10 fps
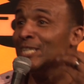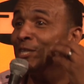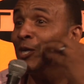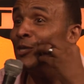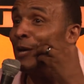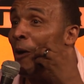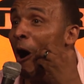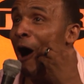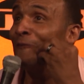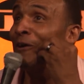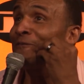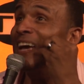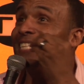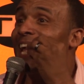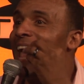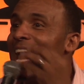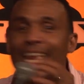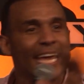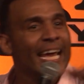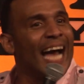then she took some off her face and
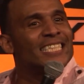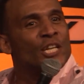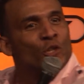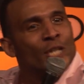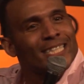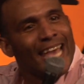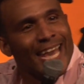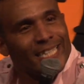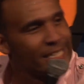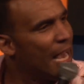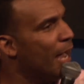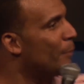ate it. I said, You just ate